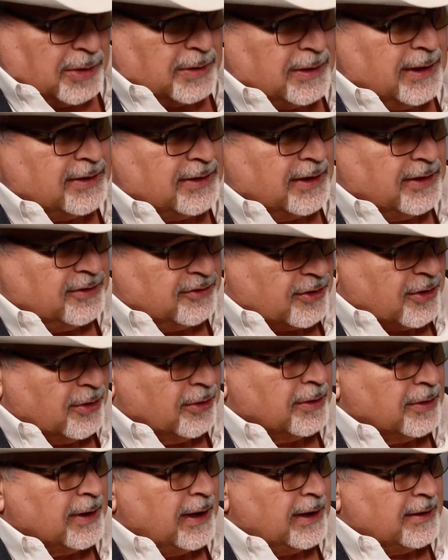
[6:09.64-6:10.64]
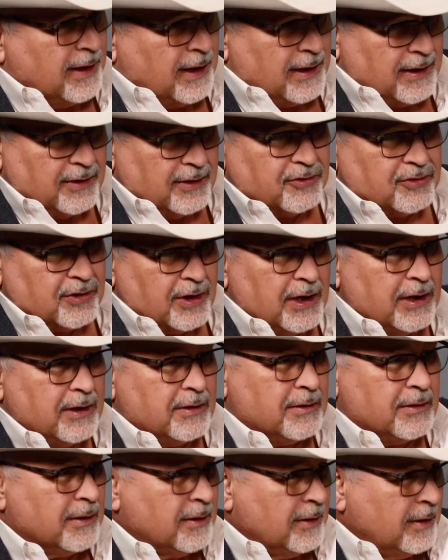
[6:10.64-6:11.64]
Cool. That is cool. That is neat
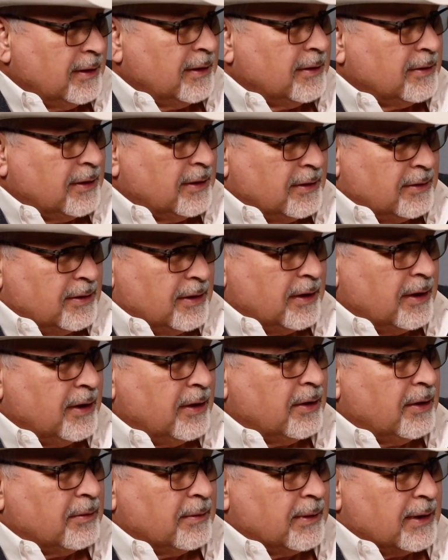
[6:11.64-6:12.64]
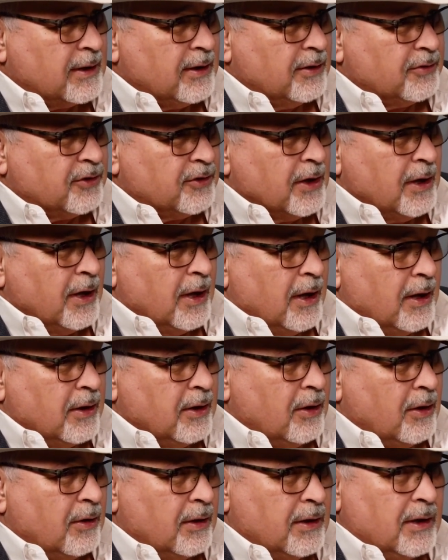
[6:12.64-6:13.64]
to hear, because
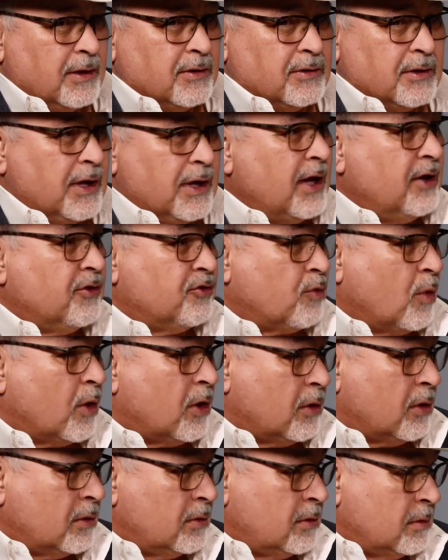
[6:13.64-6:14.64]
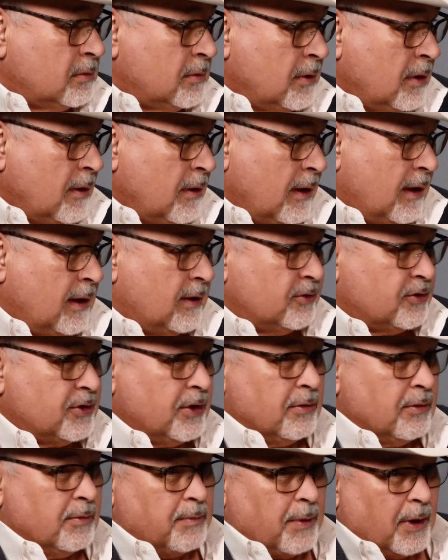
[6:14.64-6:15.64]
in today's world, as
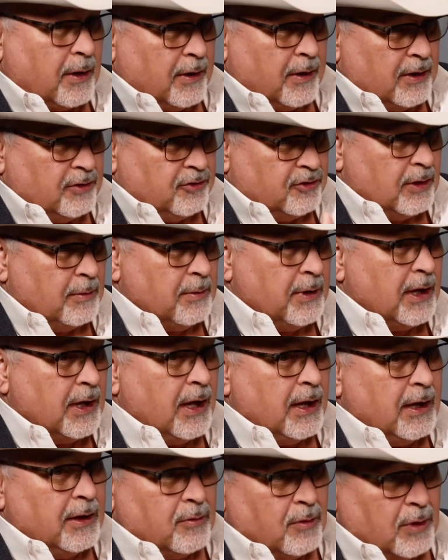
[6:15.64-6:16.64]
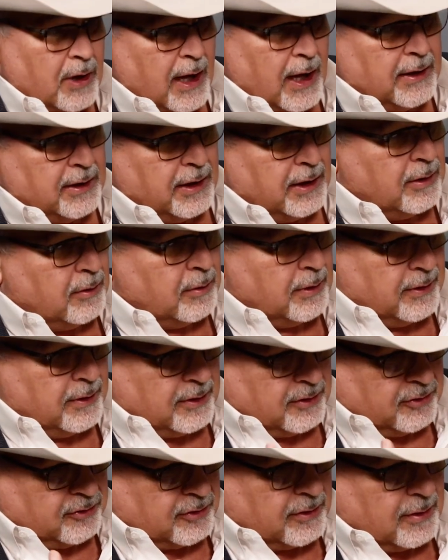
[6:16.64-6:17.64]
you're part of NCBA and what I deal with
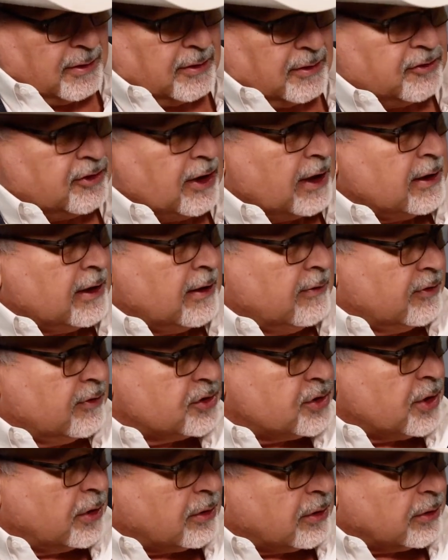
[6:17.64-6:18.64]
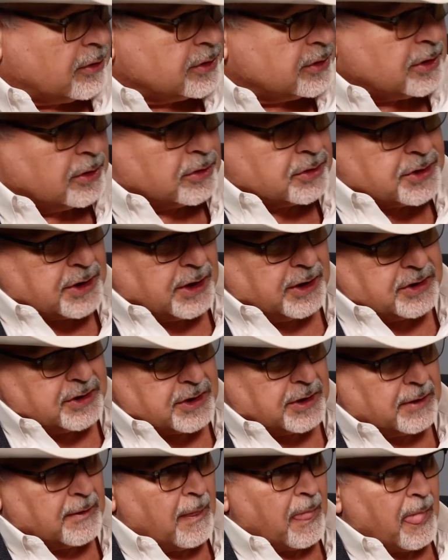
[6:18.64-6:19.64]
as executive of Shorthorn
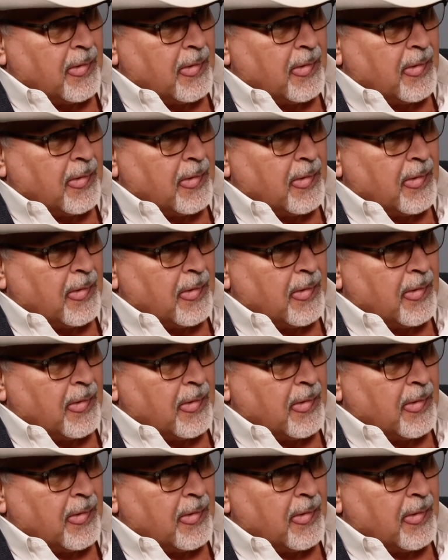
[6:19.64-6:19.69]
Association,